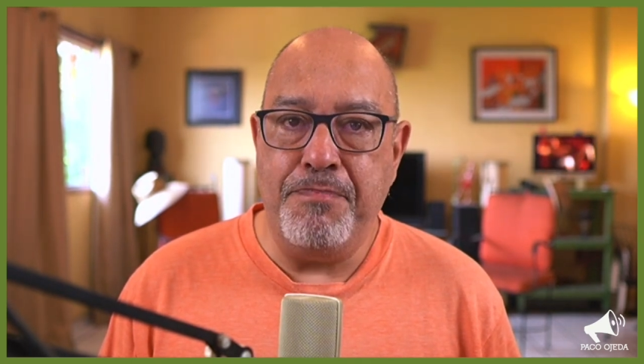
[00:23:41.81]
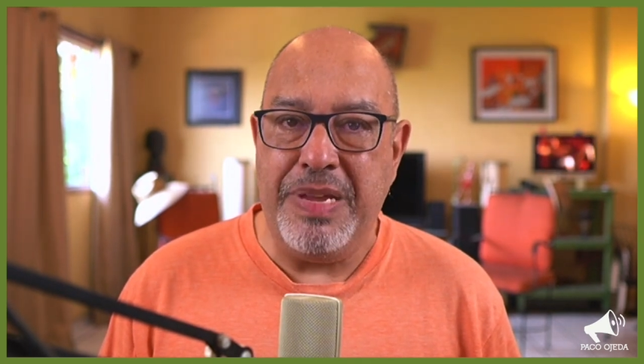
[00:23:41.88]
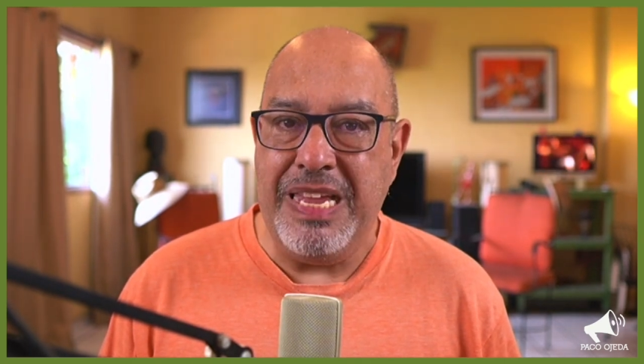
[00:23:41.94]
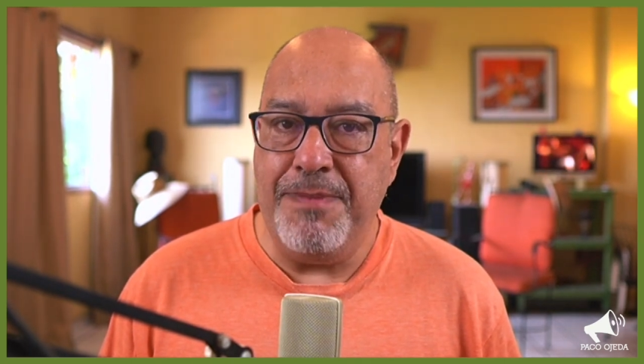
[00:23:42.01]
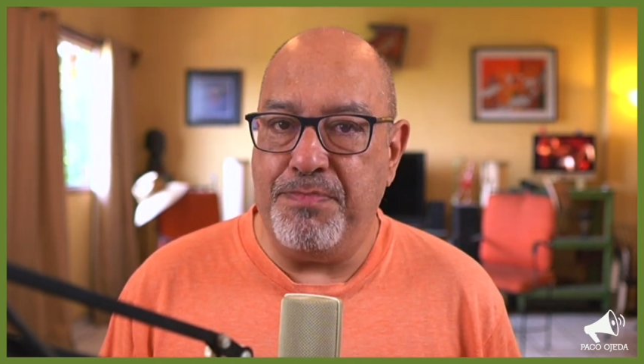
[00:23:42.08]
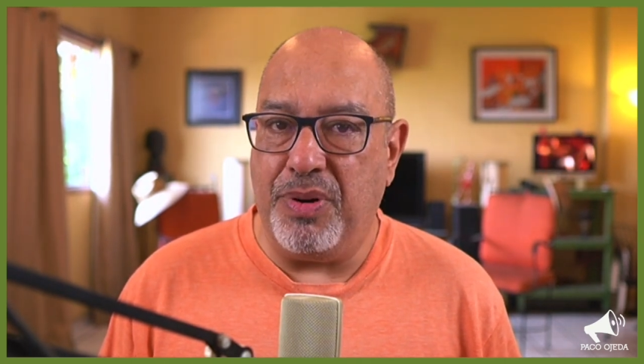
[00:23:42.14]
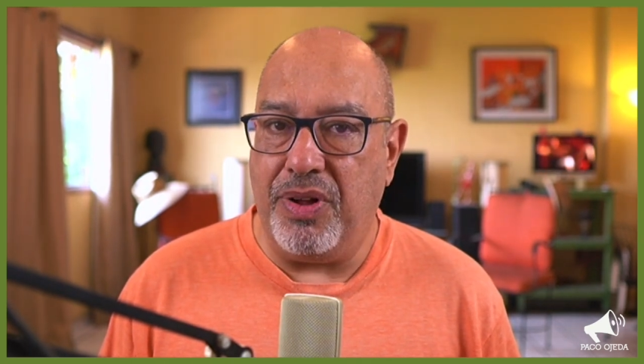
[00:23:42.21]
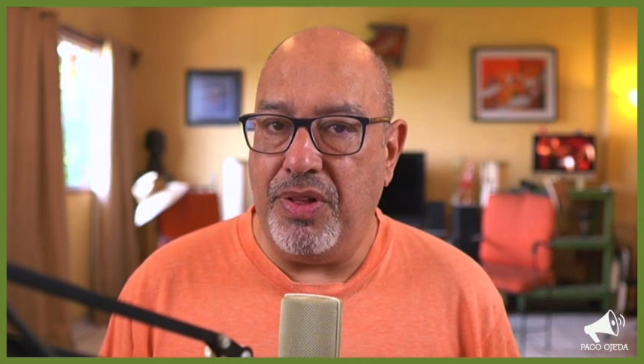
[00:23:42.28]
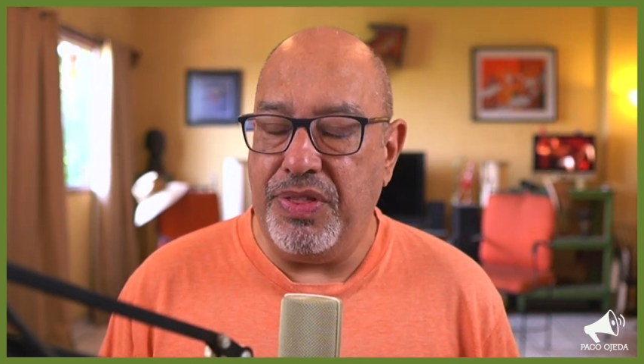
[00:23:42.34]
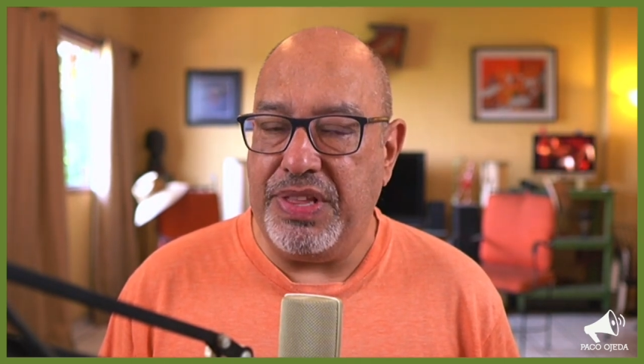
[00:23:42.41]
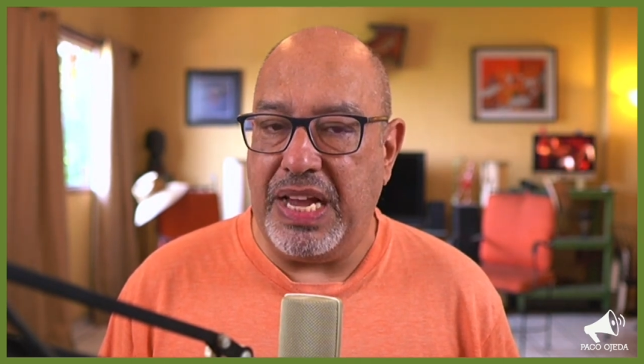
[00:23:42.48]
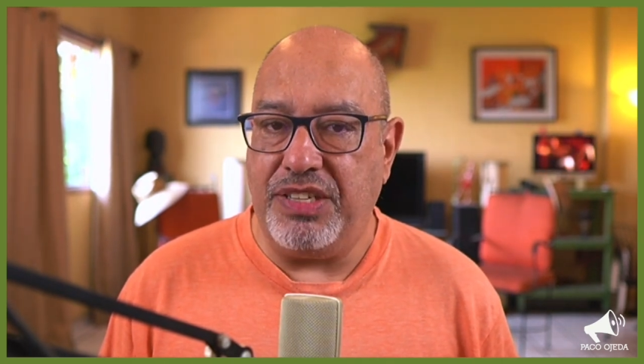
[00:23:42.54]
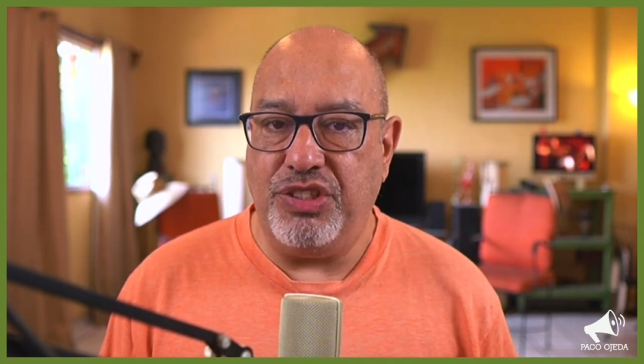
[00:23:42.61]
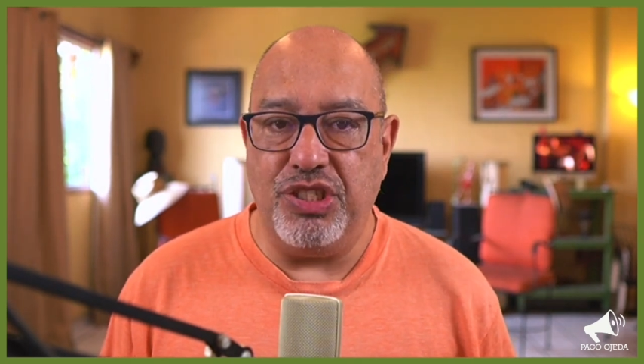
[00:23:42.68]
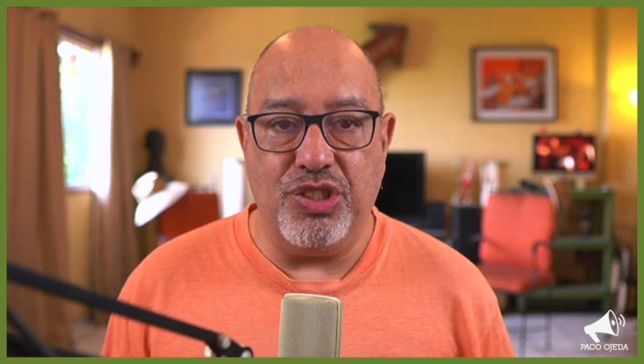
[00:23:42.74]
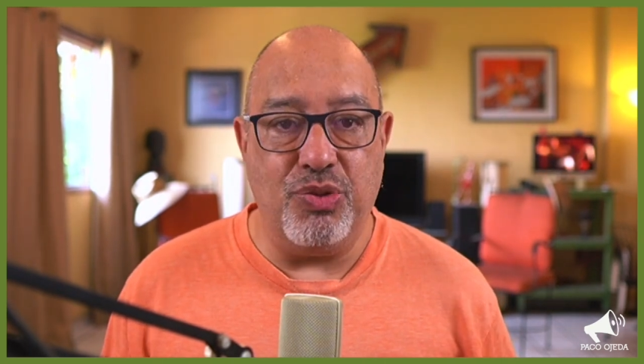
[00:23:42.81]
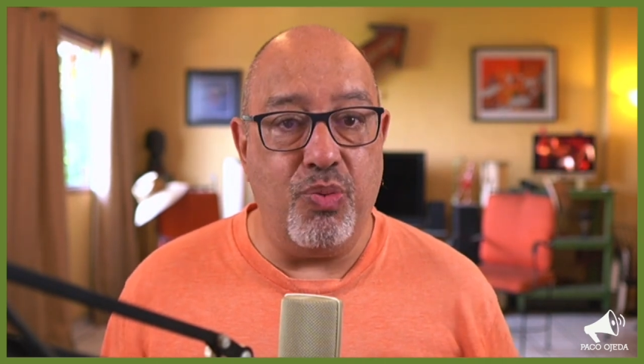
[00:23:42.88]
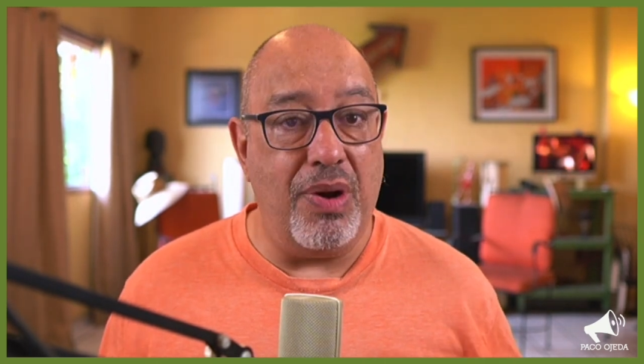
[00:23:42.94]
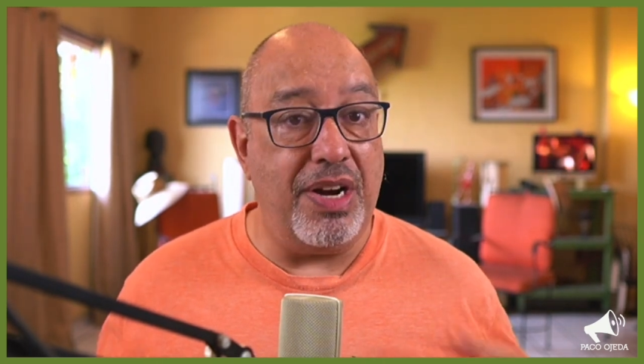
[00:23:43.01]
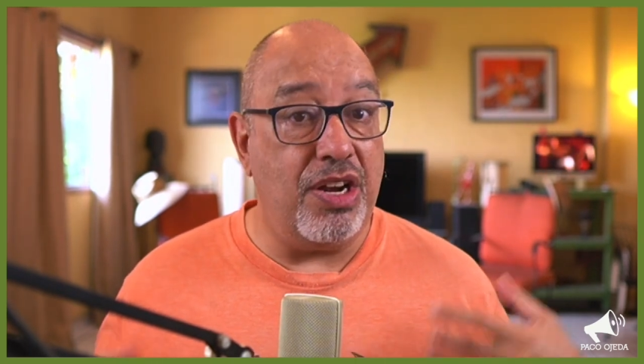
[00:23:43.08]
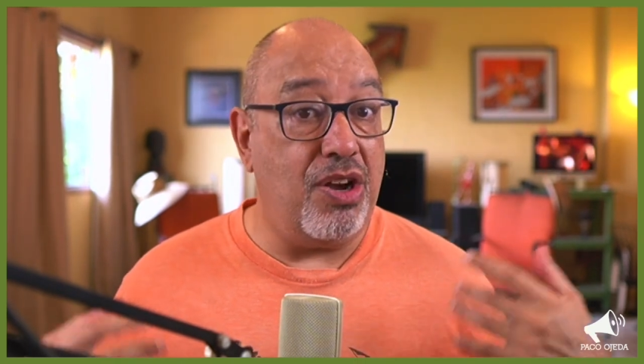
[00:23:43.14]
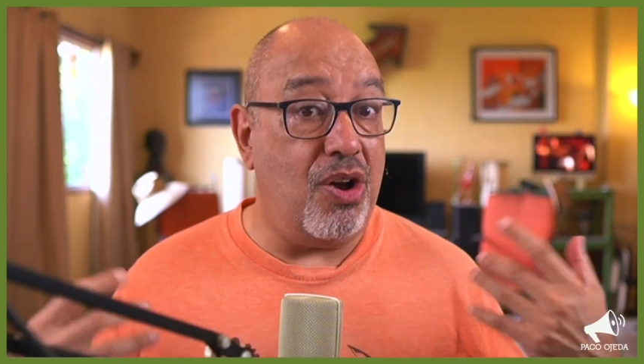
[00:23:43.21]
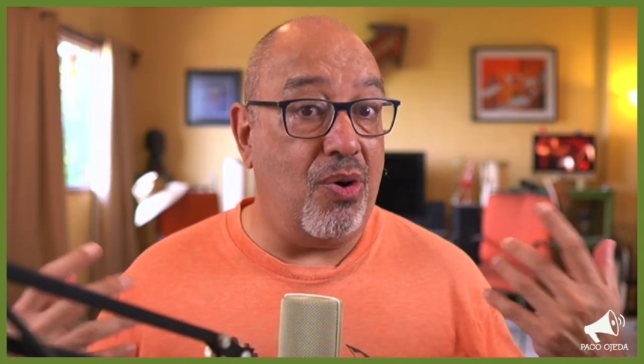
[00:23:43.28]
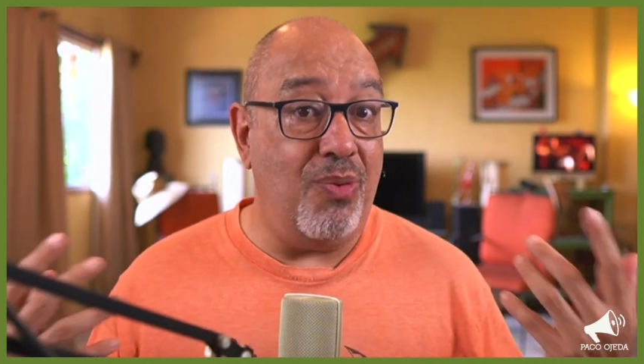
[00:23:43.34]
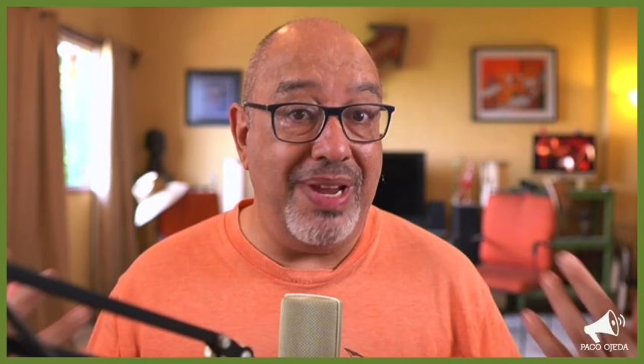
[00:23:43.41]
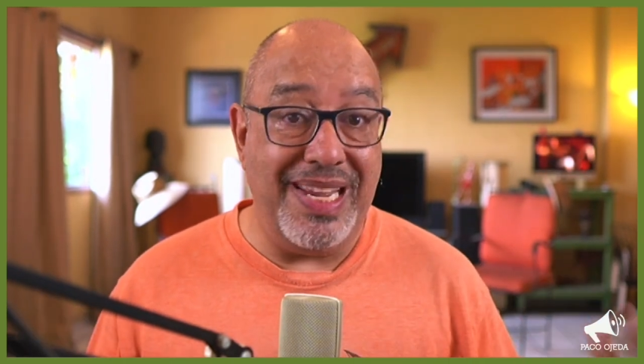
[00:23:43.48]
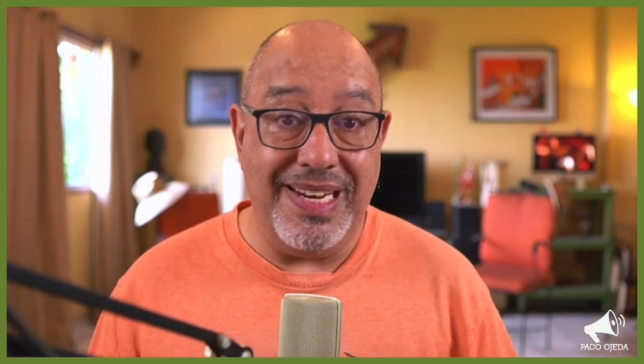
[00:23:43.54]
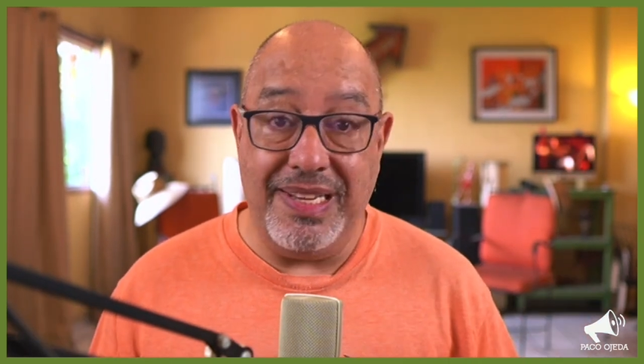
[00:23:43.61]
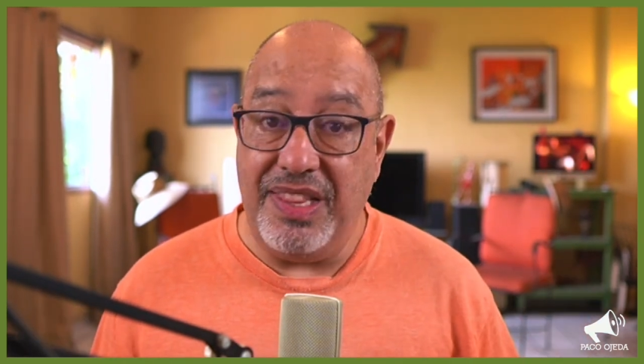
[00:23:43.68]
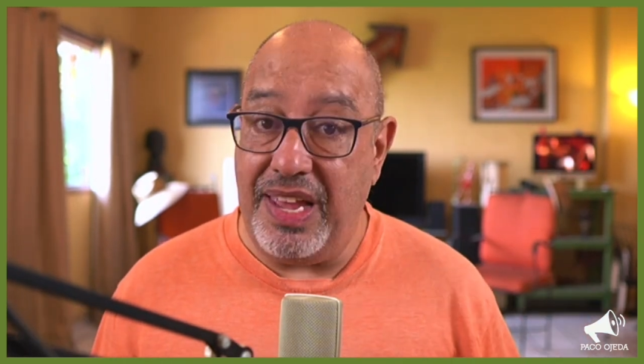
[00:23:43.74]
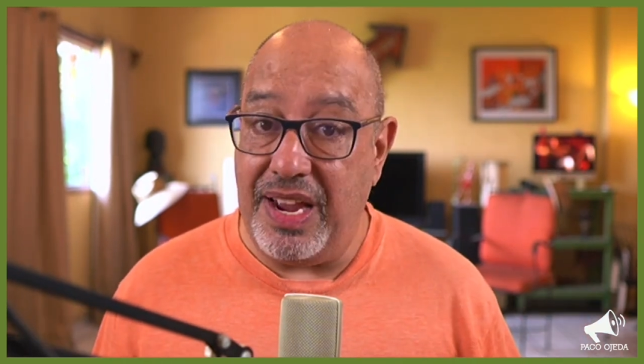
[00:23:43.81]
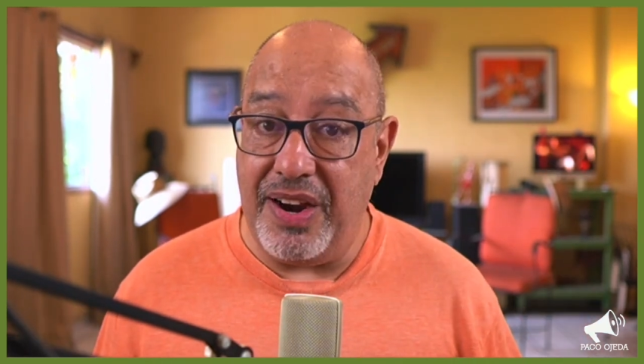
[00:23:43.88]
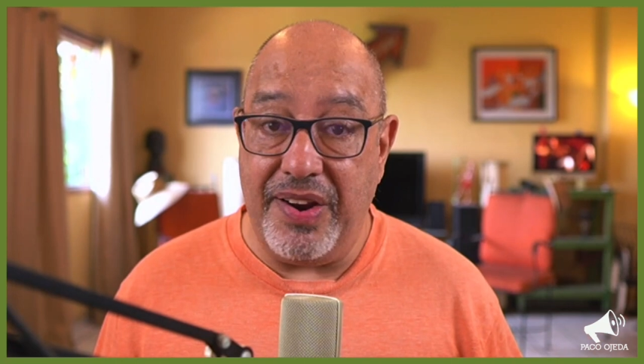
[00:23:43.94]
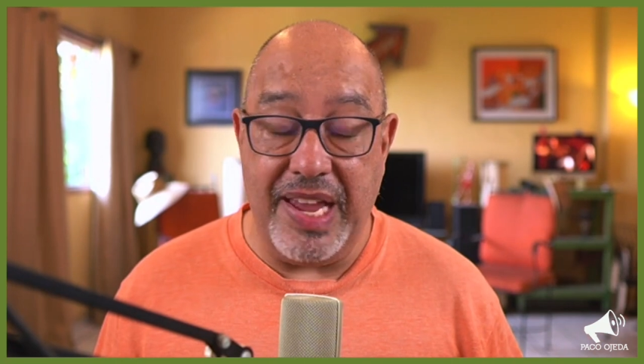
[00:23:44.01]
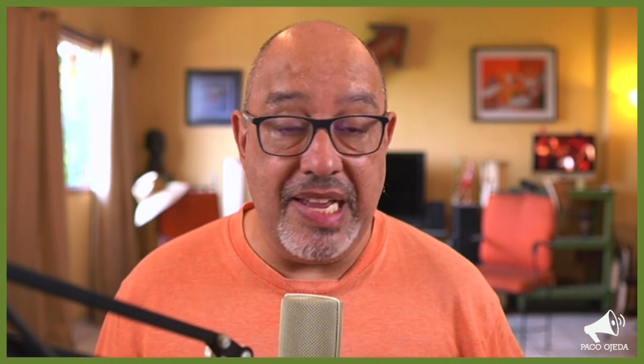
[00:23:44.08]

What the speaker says: people that just want to go in there